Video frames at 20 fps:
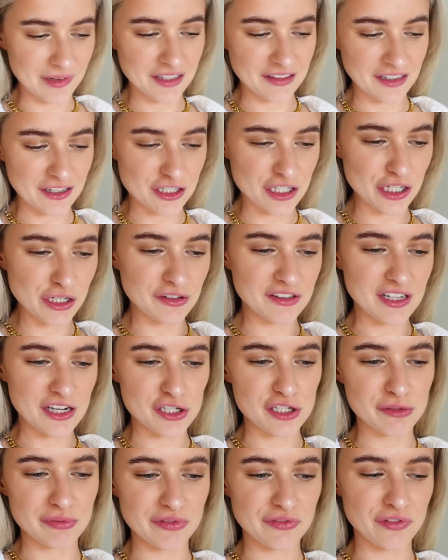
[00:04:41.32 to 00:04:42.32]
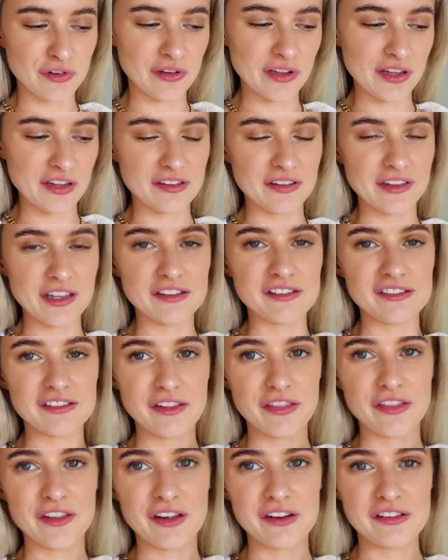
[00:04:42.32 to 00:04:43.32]
he's had two sessions before this and this is the
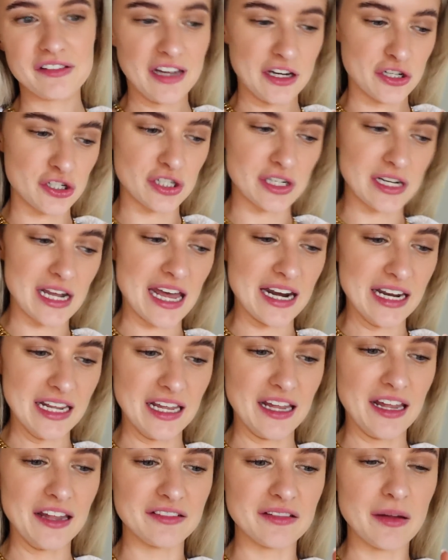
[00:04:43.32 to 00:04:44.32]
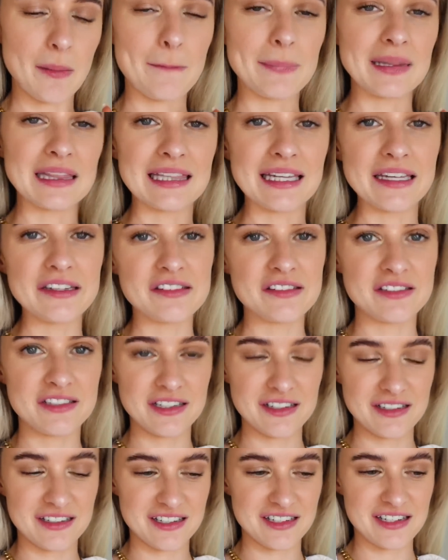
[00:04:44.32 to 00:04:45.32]
third session and it has
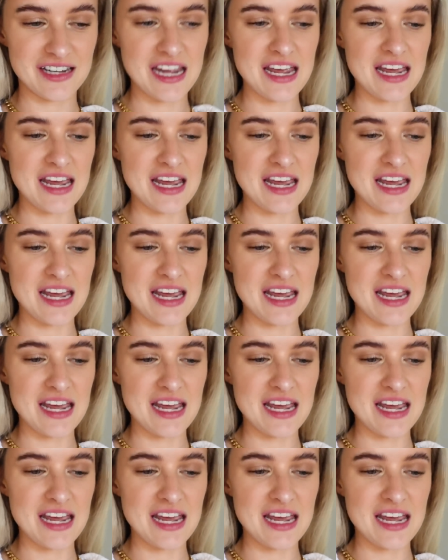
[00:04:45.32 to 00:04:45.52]
blistered